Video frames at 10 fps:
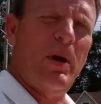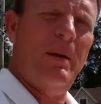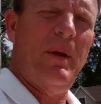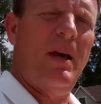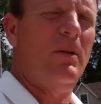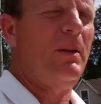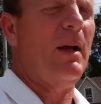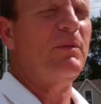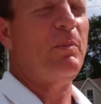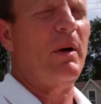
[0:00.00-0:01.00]
Brad Mayo,
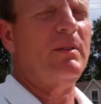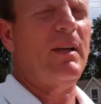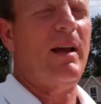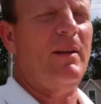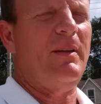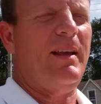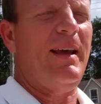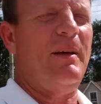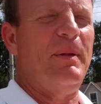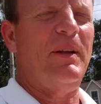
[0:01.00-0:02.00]
Tom Sparks Auto,
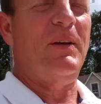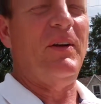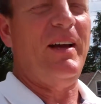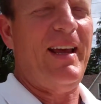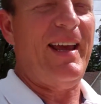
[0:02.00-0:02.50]
DeKalb, Illinois.